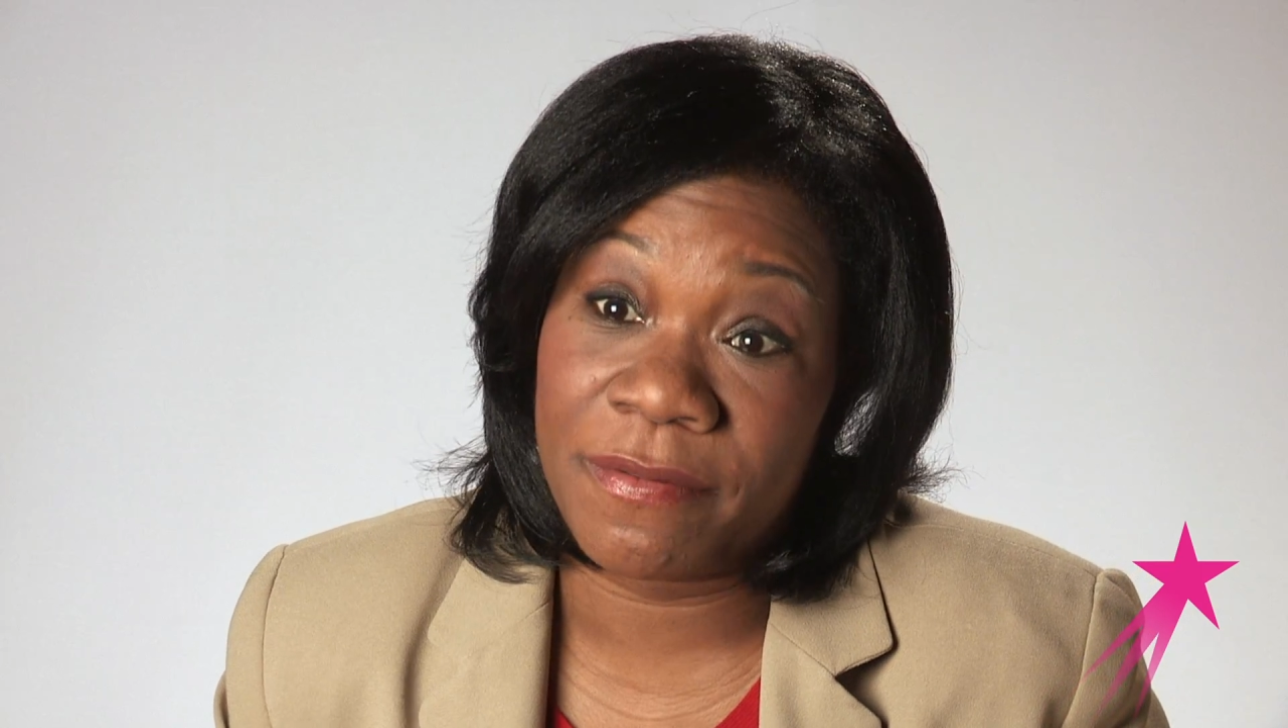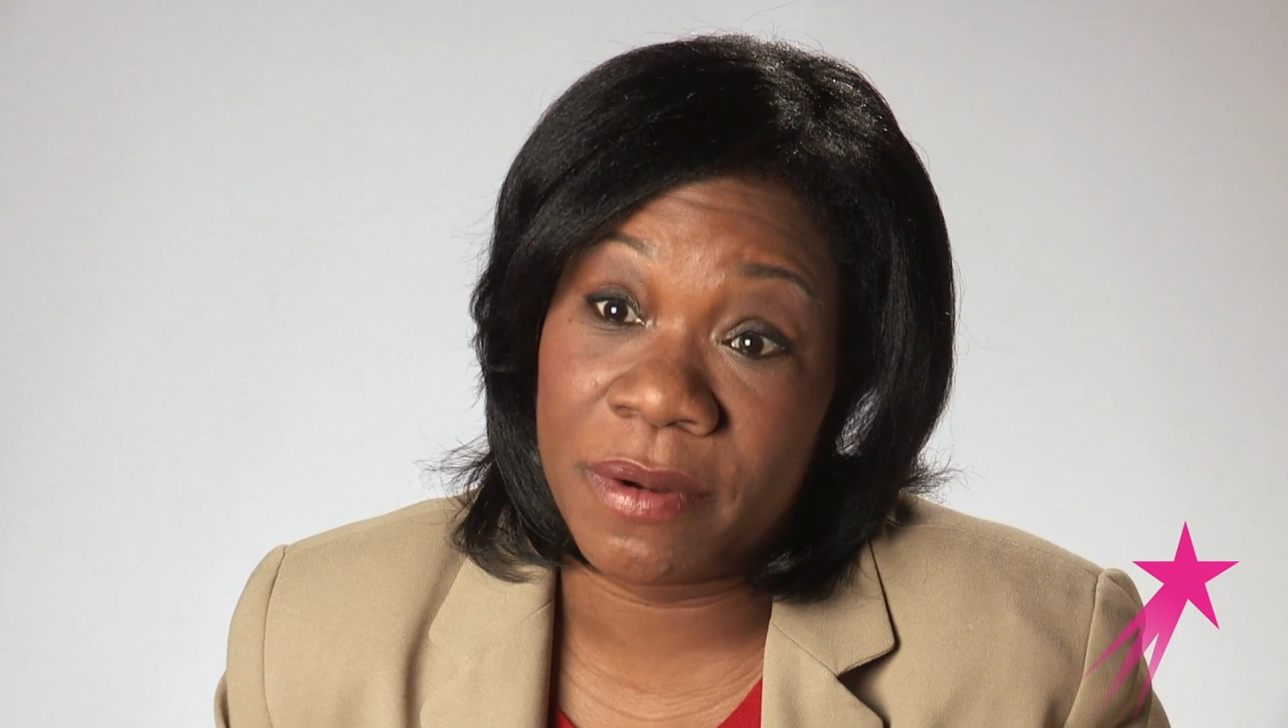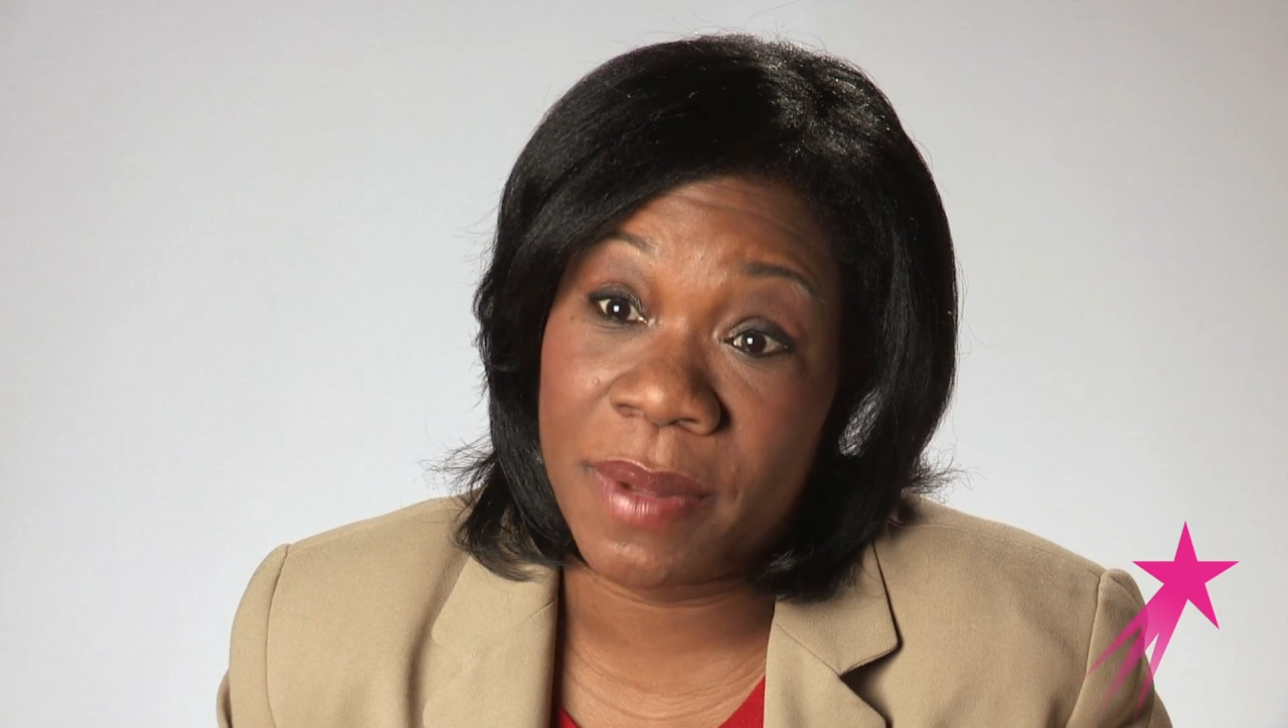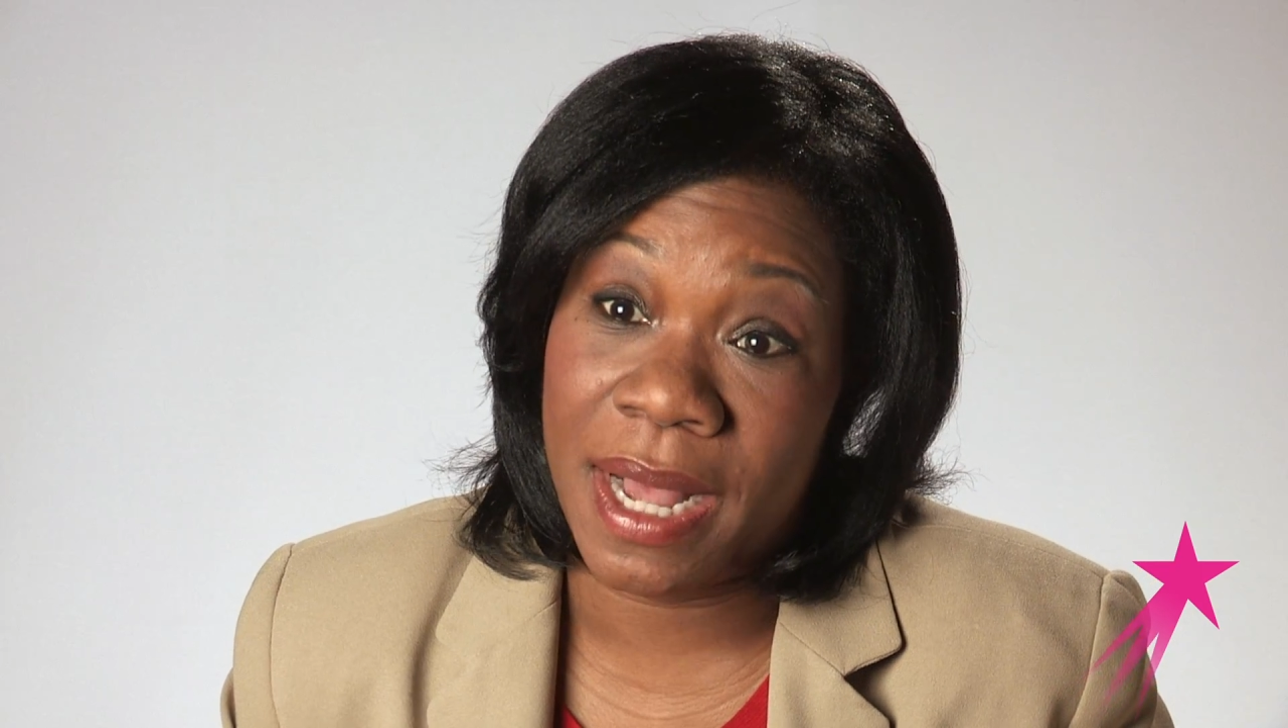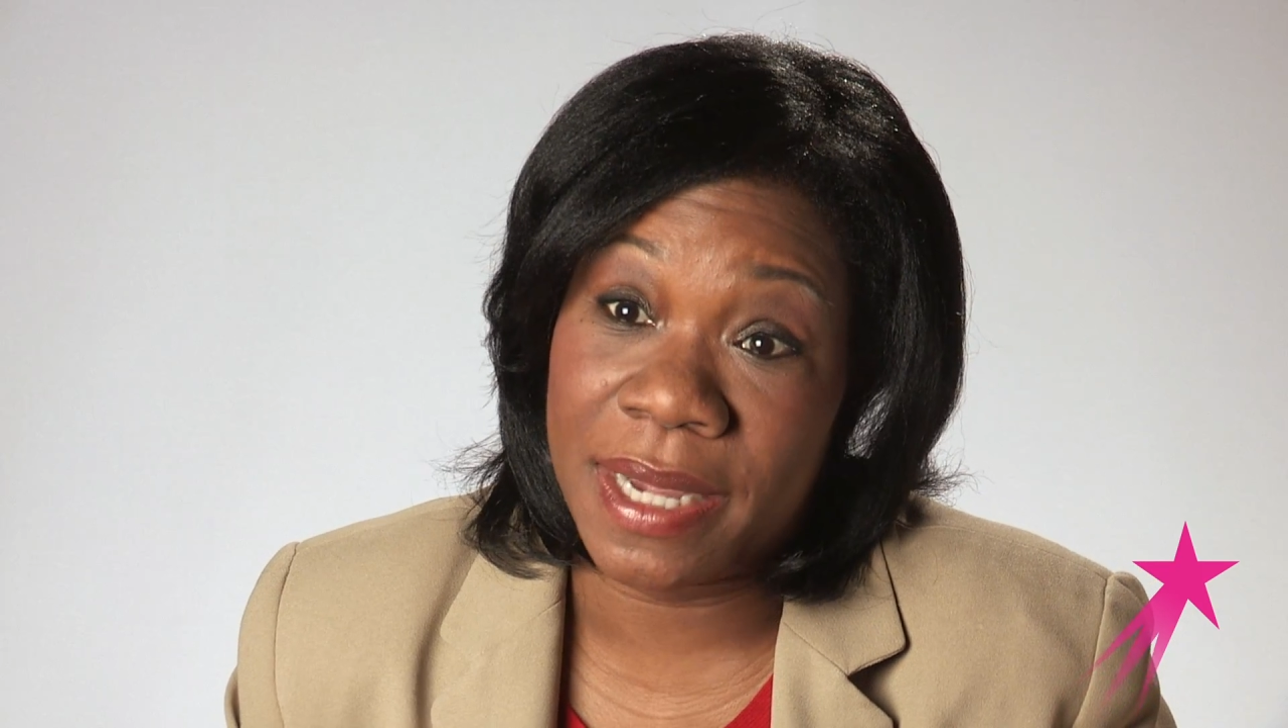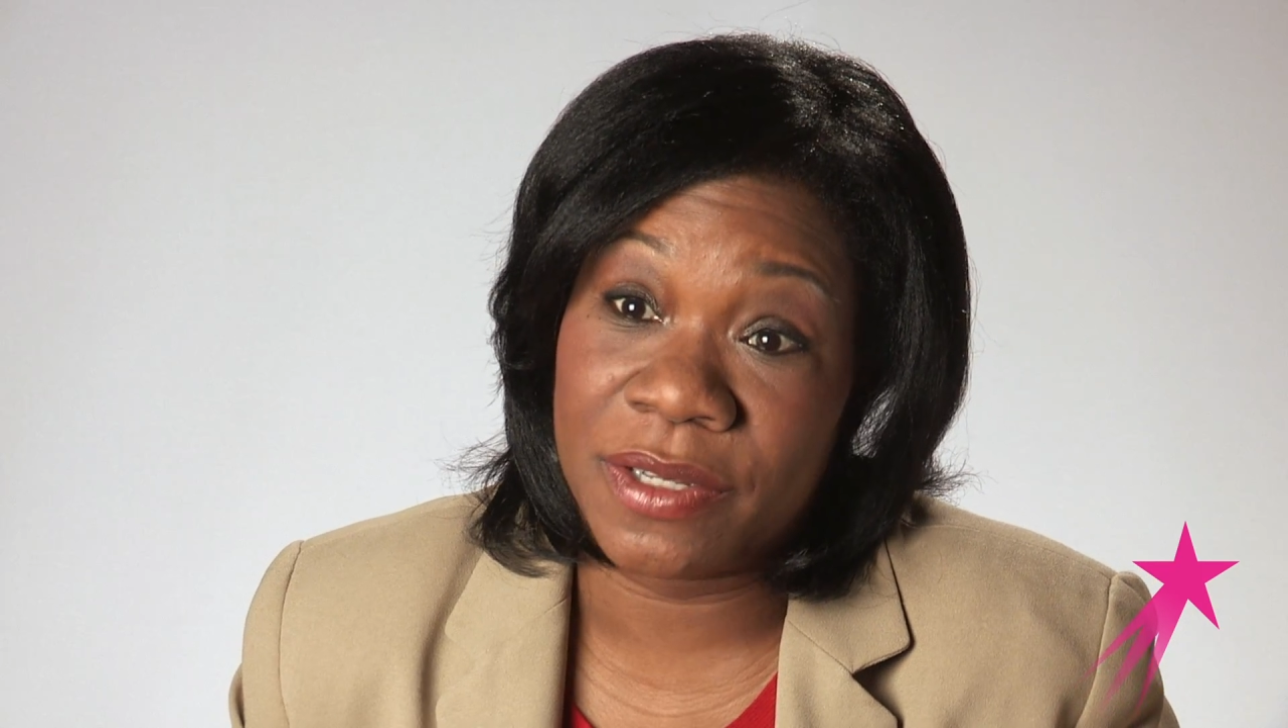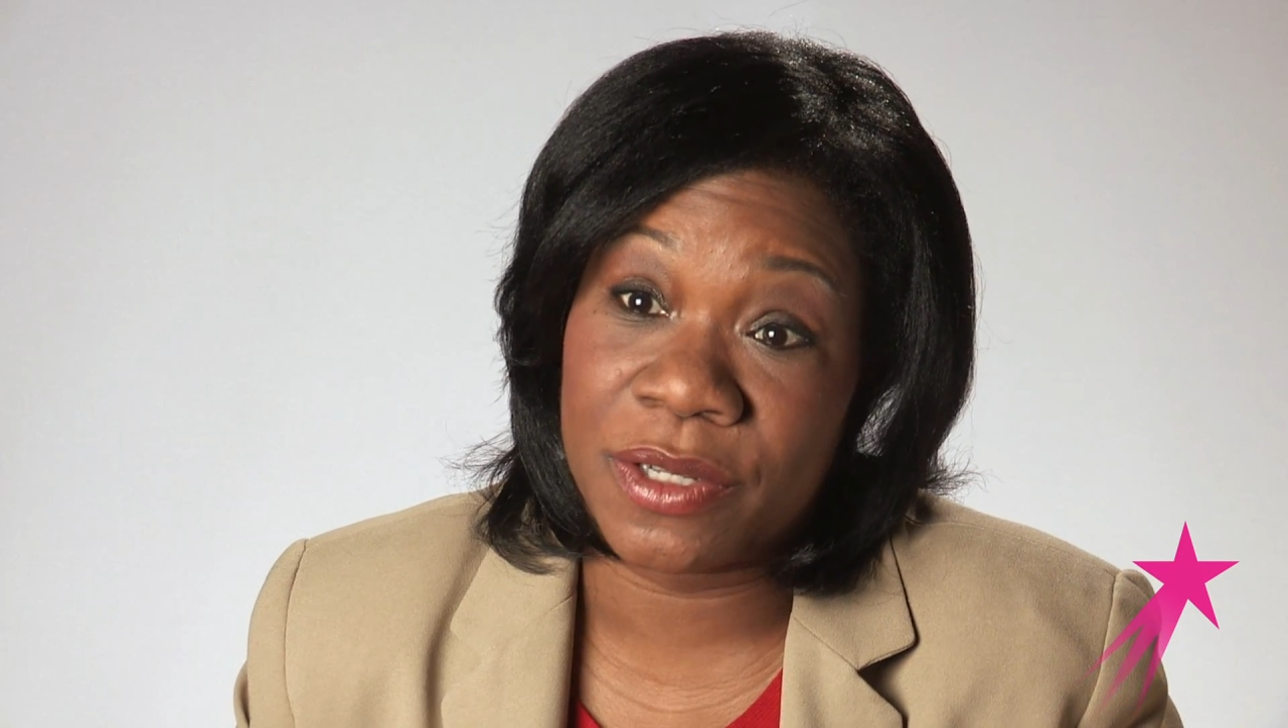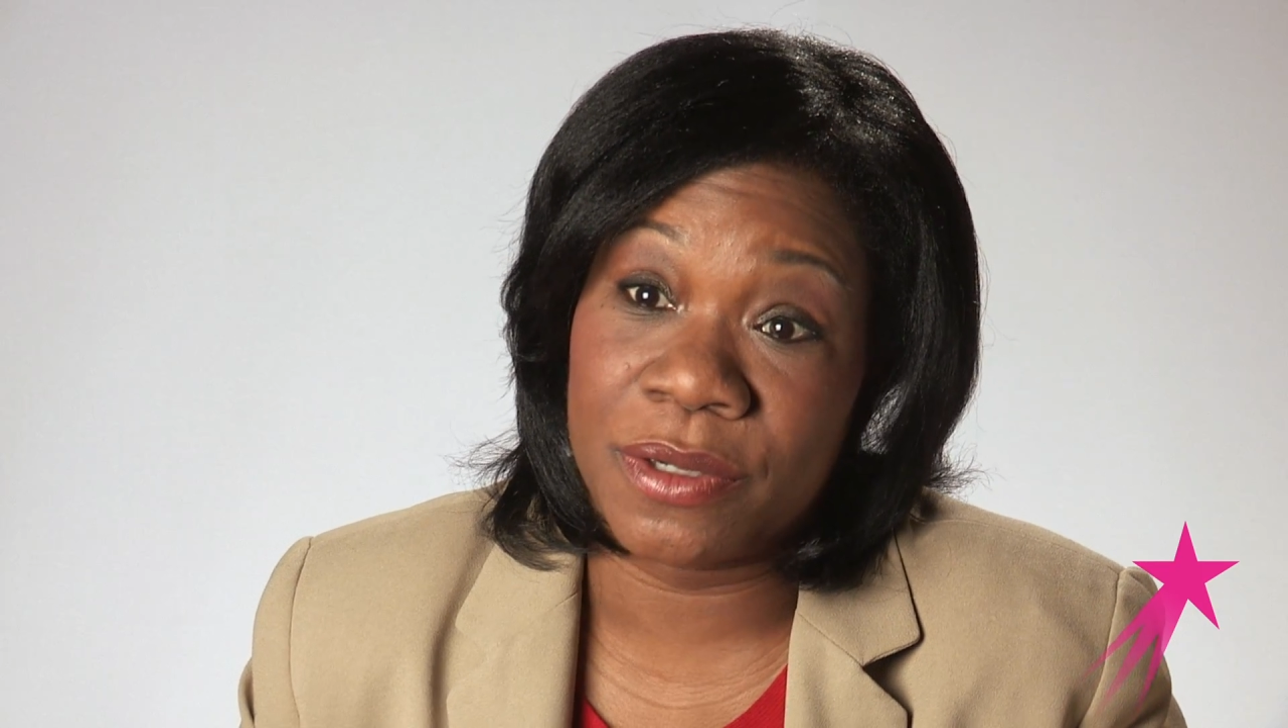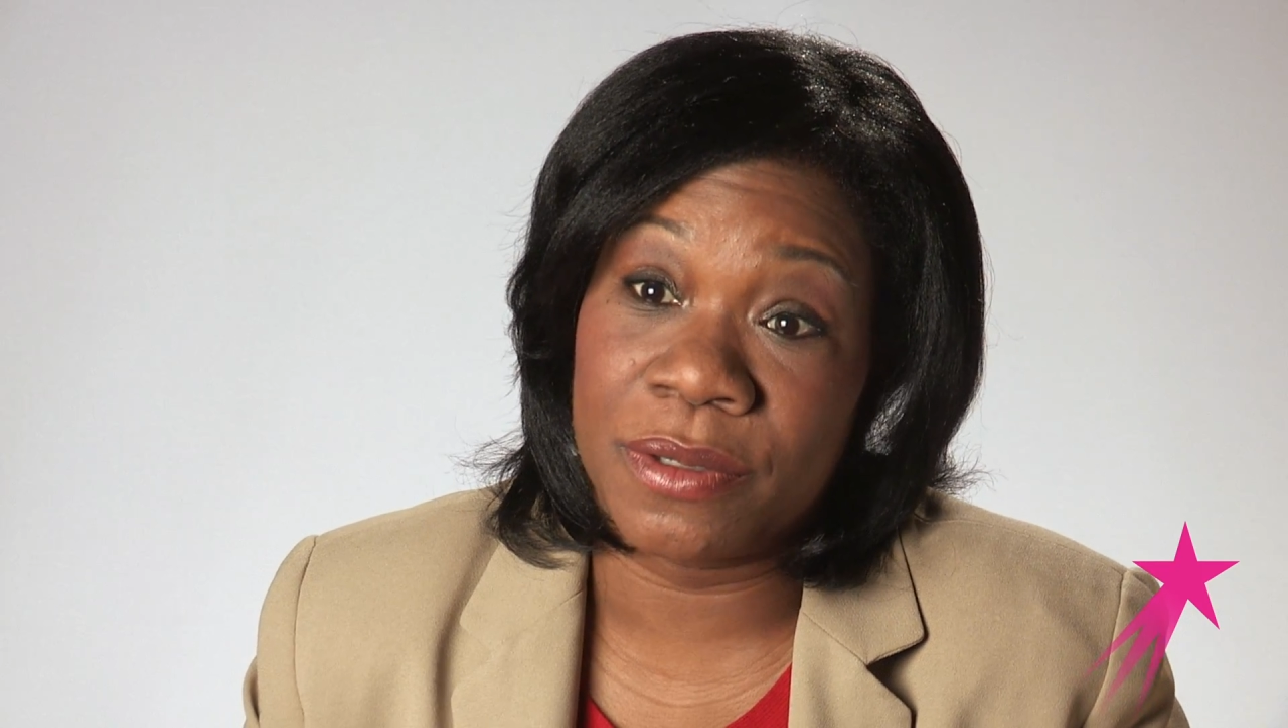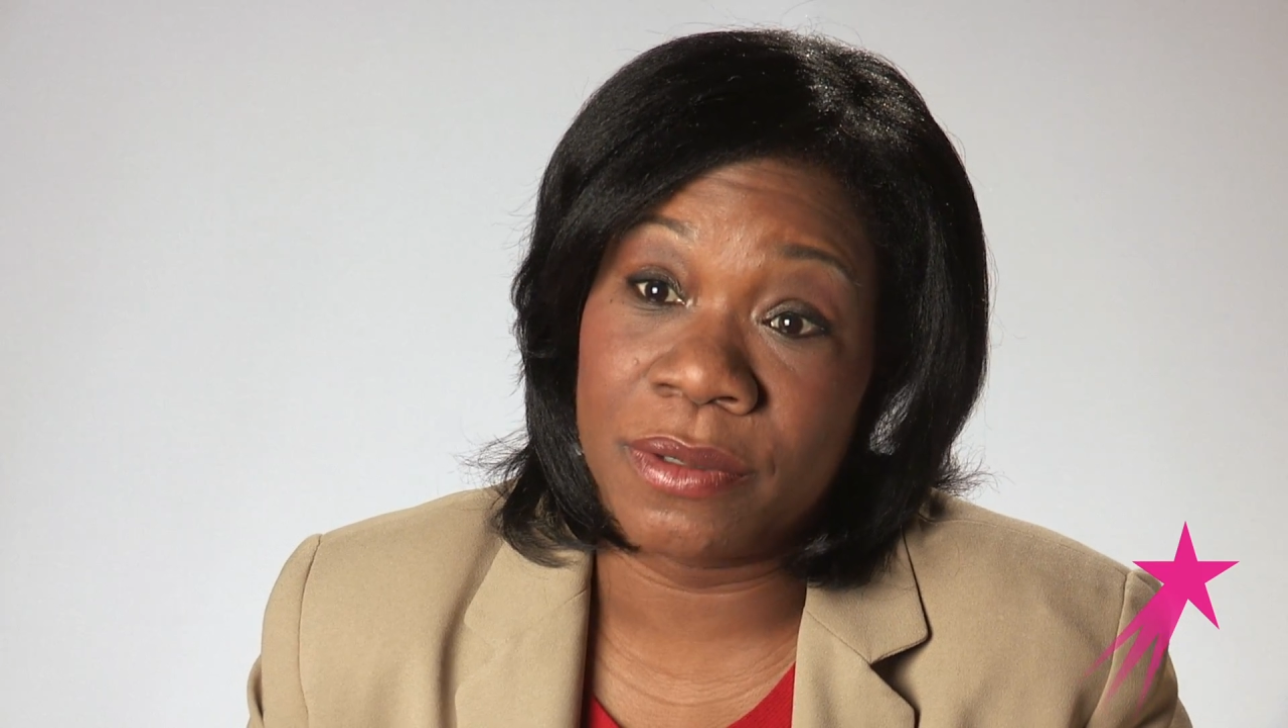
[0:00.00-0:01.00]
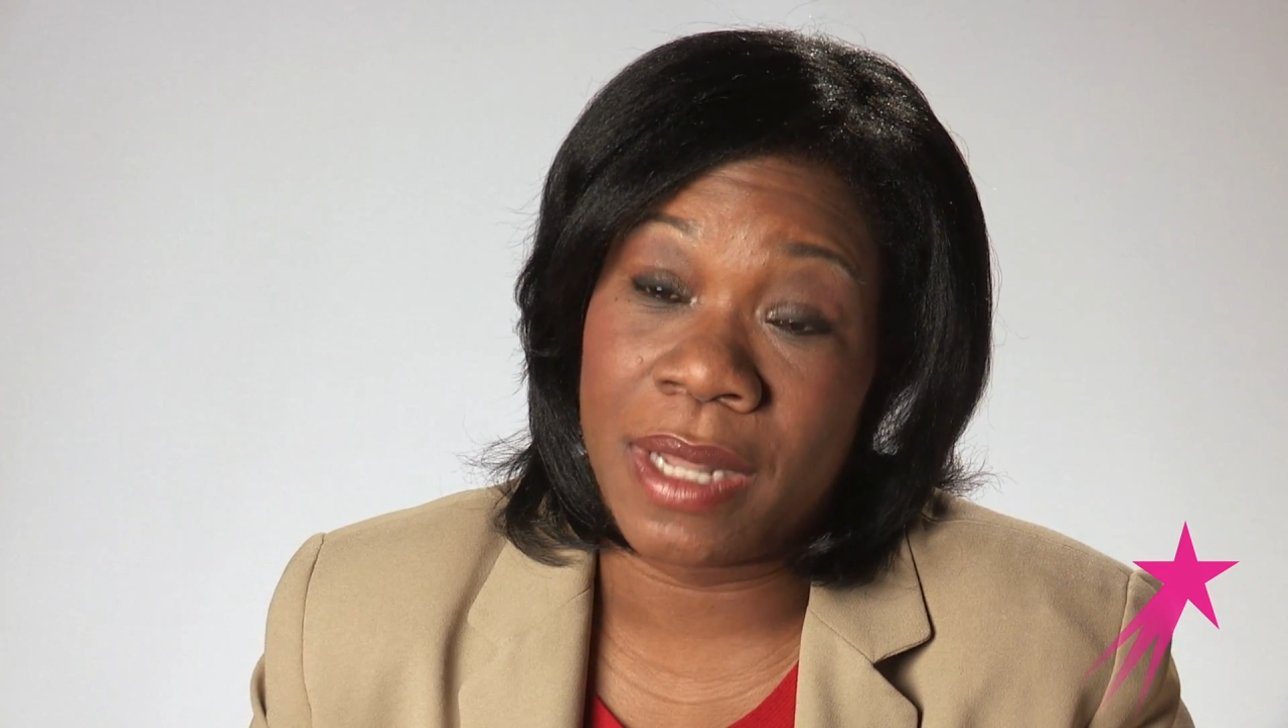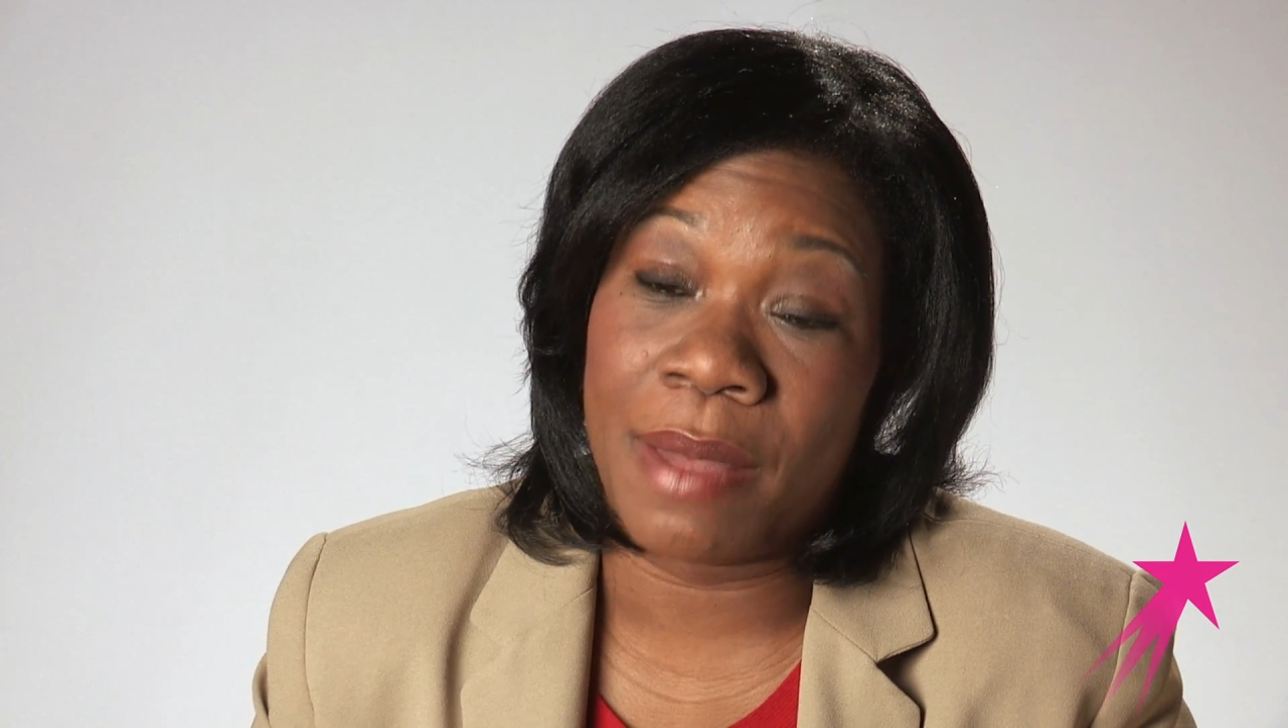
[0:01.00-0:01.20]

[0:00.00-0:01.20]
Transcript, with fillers: from high school.